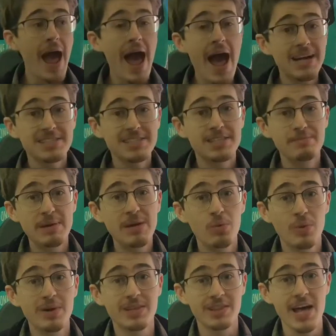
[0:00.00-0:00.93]
ask me
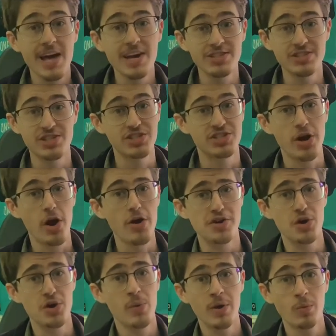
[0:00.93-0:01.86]
what led us to
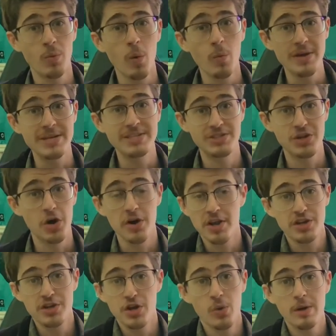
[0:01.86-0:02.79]
start doing what we
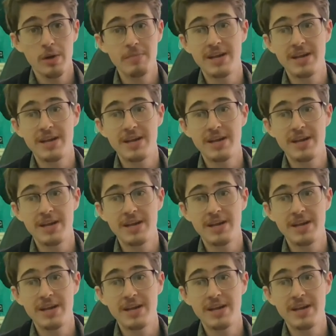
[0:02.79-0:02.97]
started doing,